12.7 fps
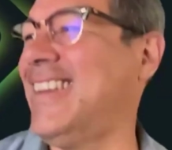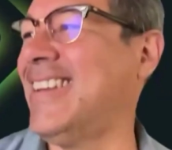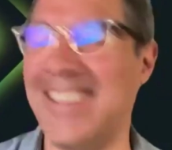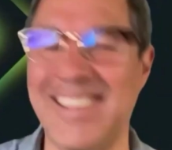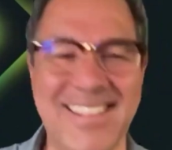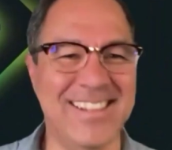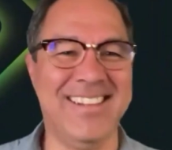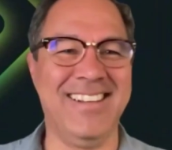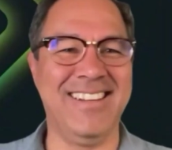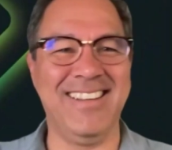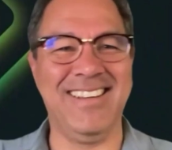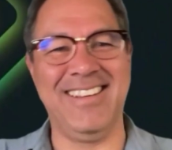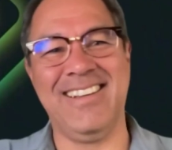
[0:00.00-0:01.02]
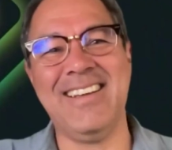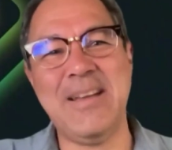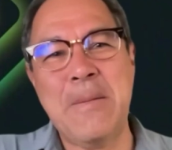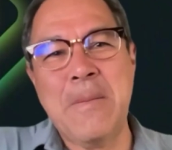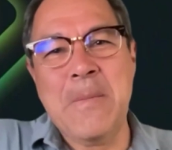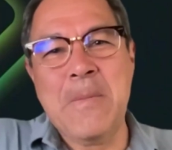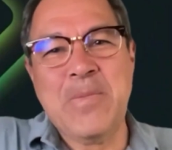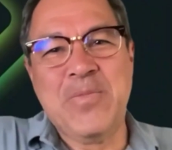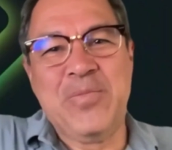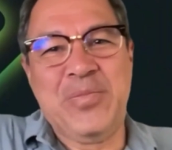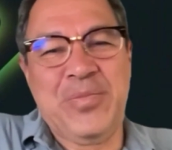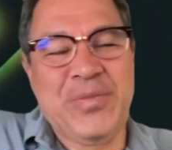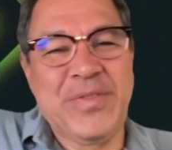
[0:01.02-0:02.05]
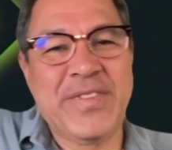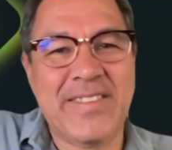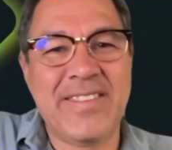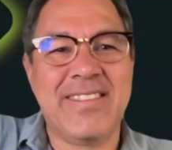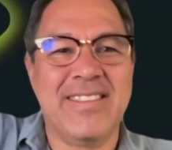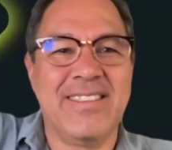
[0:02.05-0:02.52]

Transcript: would know it as. But yes, that